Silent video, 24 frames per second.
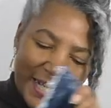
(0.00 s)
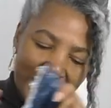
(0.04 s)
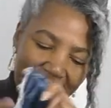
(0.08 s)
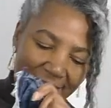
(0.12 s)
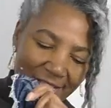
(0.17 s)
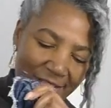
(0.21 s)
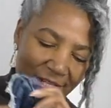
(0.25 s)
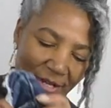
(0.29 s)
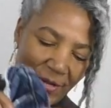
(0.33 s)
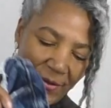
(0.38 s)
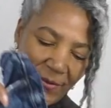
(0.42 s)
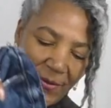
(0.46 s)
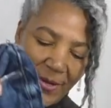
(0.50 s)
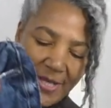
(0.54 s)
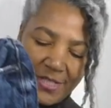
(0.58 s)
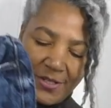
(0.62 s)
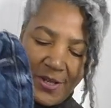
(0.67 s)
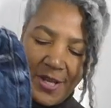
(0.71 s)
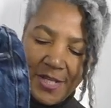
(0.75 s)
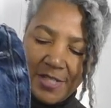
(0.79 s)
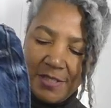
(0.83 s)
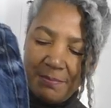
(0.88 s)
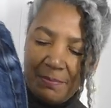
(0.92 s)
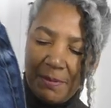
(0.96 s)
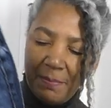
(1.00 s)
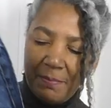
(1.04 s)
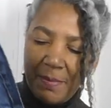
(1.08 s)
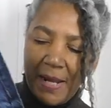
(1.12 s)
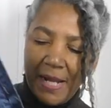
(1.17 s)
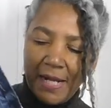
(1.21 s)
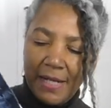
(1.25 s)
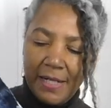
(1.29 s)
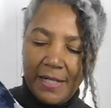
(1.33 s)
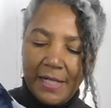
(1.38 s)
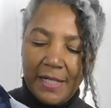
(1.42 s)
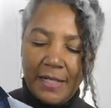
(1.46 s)
So it's going to be
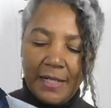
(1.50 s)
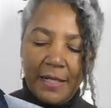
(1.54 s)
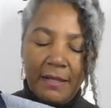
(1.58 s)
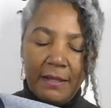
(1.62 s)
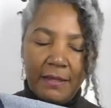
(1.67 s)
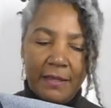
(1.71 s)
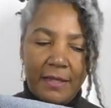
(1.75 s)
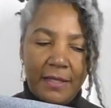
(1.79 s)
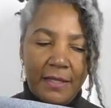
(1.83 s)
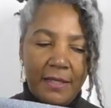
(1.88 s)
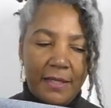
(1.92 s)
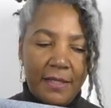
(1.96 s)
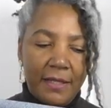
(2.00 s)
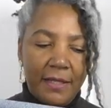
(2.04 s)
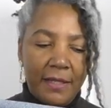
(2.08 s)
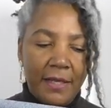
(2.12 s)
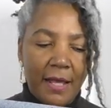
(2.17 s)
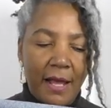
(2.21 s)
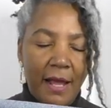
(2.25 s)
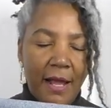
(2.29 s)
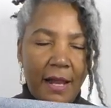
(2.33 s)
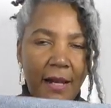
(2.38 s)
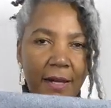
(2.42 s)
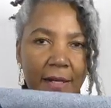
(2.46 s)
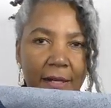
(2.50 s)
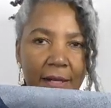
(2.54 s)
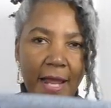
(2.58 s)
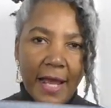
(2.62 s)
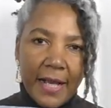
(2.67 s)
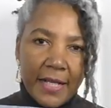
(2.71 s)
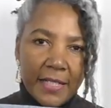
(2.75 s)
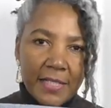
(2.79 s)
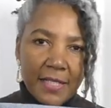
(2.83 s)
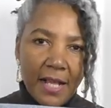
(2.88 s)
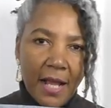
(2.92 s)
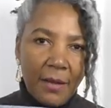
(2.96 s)
mainly the
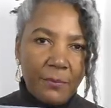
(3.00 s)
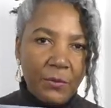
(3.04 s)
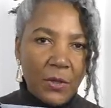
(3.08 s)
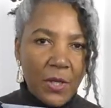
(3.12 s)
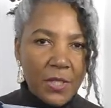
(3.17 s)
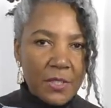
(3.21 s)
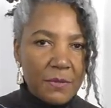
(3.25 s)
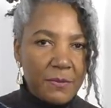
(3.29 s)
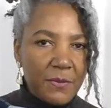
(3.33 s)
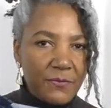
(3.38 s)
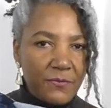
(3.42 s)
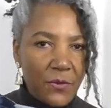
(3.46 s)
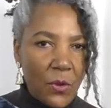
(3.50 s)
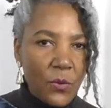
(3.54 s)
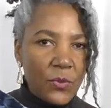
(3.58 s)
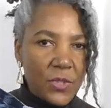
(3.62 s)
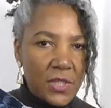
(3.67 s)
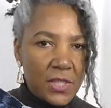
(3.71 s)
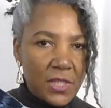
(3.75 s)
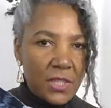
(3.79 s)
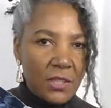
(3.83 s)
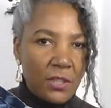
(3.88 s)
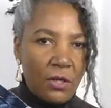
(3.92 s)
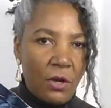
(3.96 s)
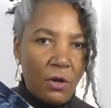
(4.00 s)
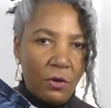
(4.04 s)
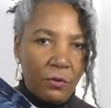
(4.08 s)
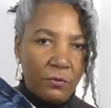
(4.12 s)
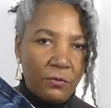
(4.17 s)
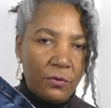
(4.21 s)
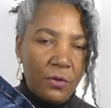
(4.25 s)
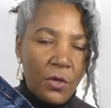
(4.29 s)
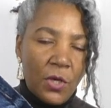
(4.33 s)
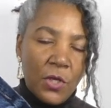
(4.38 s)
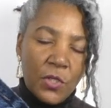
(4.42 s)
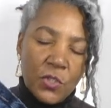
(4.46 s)
legs I'm going to be focusing
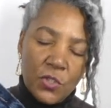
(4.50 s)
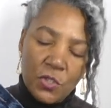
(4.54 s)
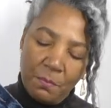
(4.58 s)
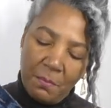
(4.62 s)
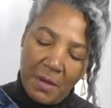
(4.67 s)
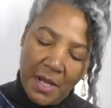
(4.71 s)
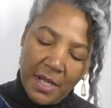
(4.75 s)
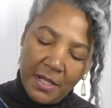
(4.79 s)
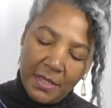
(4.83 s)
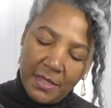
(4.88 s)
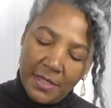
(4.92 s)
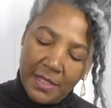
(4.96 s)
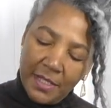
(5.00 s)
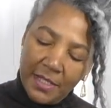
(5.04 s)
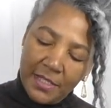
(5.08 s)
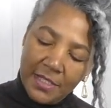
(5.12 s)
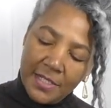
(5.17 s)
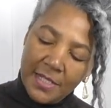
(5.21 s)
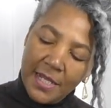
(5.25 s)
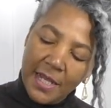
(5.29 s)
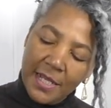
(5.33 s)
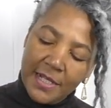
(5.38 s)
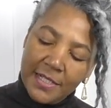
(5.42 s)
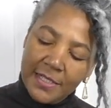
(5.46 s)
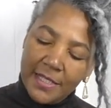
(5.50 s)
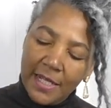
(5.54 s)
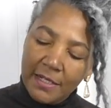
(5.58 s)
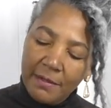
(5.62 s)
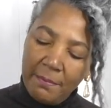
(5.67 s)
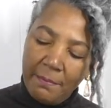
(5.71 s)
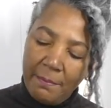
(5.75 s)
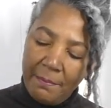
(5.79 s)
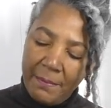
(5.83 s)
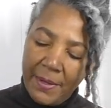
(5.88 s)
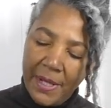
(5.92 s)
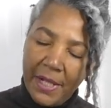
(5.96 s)
on to make this
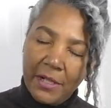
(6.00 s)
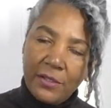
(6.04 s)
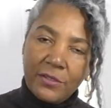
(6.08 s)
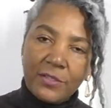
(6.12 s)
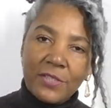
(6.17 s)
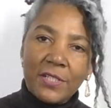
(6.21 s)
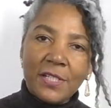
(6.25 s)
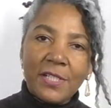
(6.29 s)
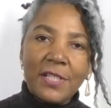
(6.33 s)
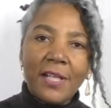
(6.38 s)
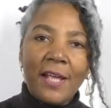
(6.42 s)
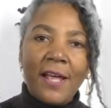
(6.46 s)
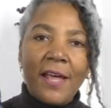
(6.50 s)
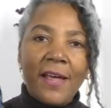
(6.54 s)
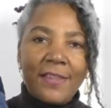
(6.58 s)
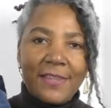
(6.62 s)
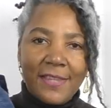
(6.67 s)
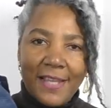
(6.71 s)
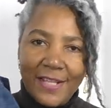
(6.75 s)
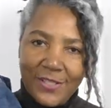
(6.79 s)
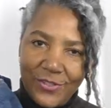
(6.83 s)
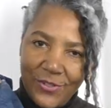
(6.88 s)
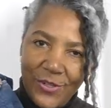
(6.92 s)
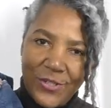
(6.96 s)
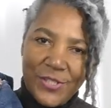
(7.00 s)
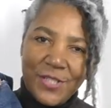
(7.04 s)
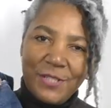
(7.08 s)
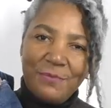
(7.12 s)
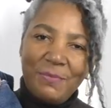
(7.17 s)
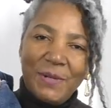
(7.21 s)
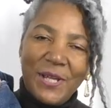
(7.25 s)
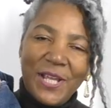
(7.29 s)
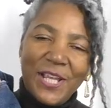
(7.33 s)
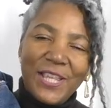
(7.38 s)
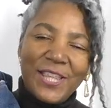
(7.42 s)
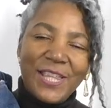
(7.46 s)
denim belt. That's going
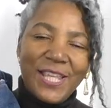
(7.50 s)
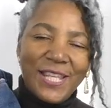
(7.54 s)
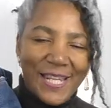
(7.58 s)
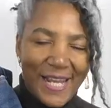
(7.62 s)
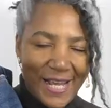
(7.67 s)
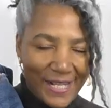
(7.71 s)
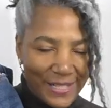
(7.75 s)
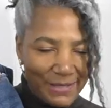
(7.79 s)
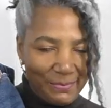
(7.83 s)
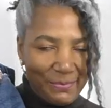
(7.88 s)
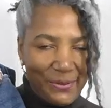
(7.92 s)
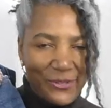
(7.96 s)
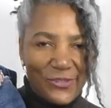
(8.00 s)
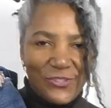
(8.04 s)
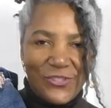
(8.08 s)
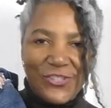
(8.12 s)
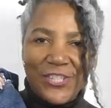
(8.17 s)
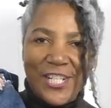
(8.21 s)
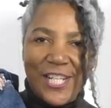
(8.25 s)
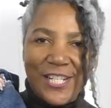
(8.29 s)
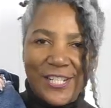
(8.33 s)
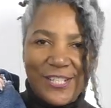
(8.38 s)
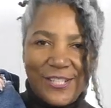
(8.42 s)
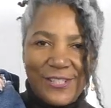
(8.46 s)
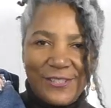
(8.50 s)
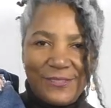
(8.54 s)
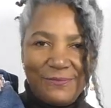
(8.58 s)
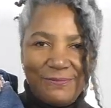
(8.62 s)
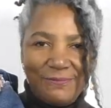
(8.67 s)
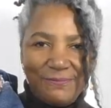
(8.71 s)
to be the next project.